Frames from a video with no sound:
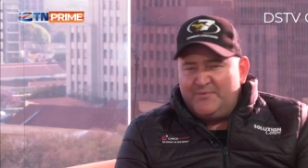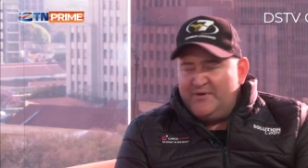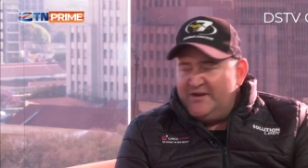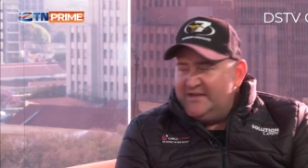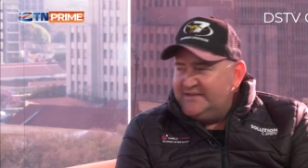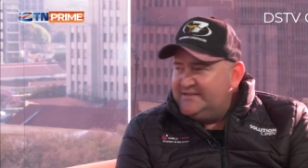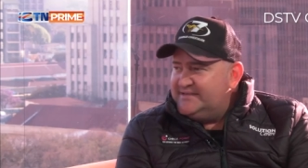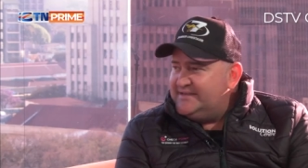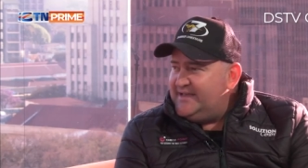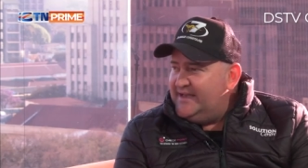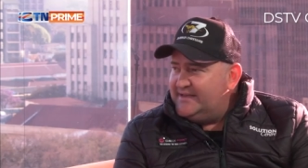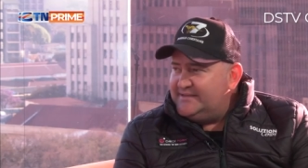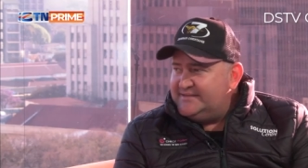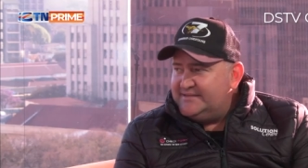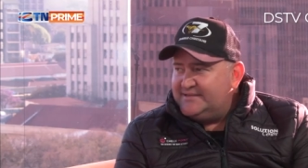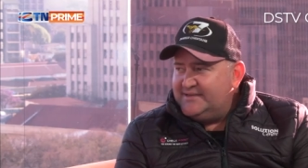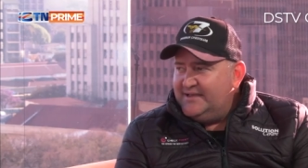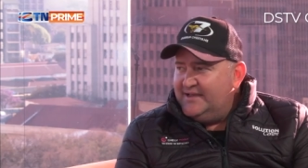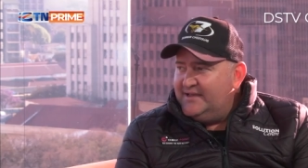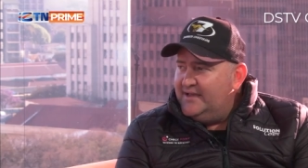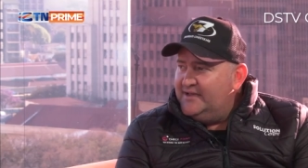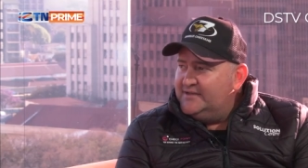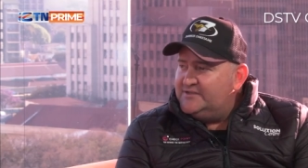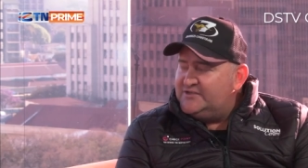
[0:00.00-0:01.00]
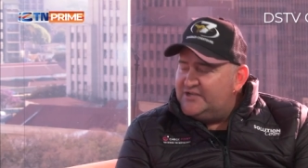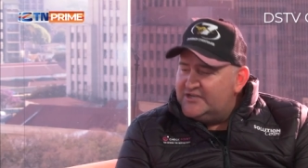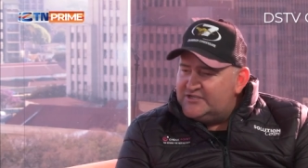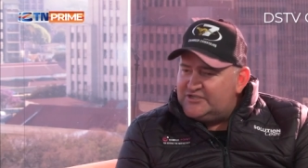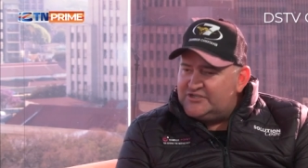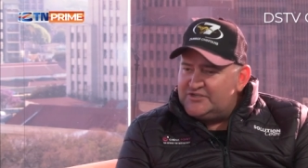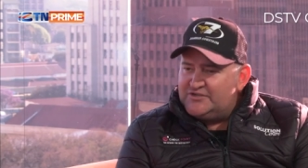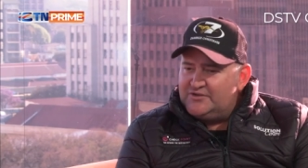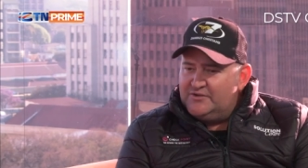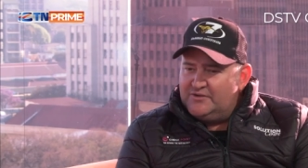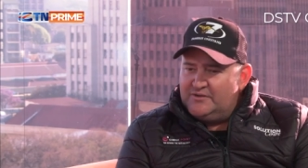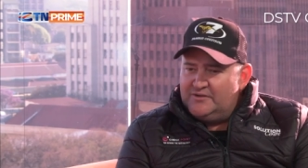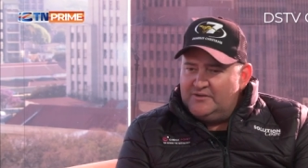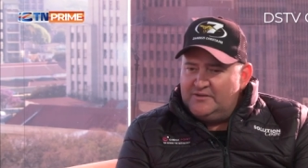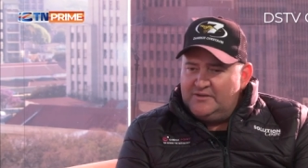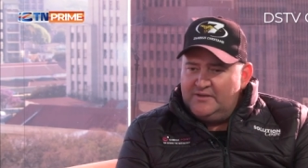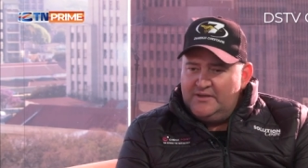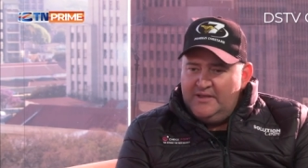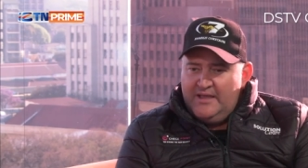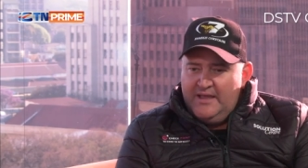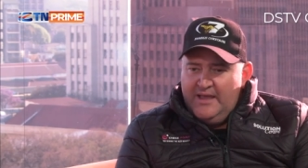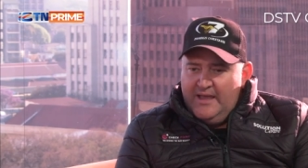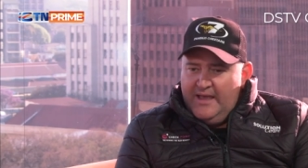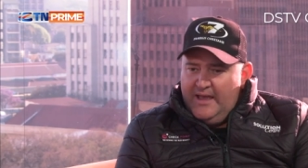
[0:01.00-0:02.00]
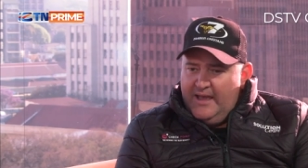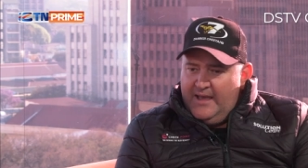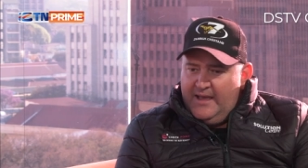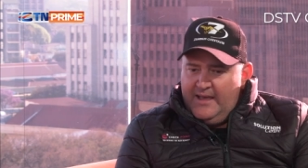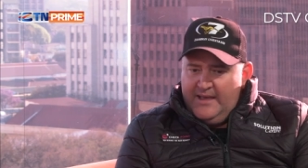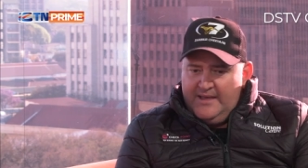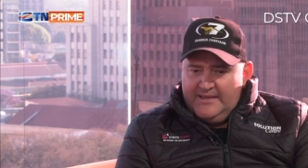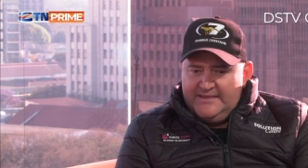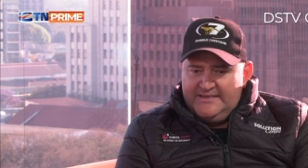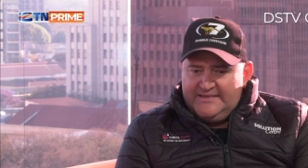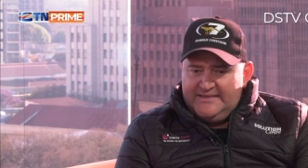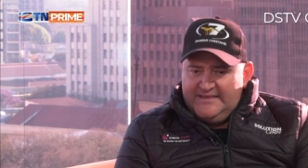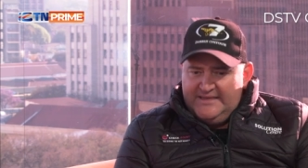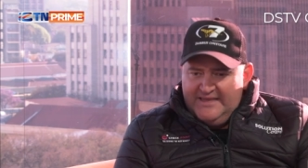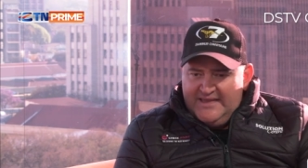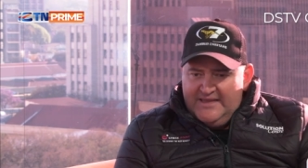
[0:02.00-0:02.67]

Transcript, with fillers: brings that uh, additional uh,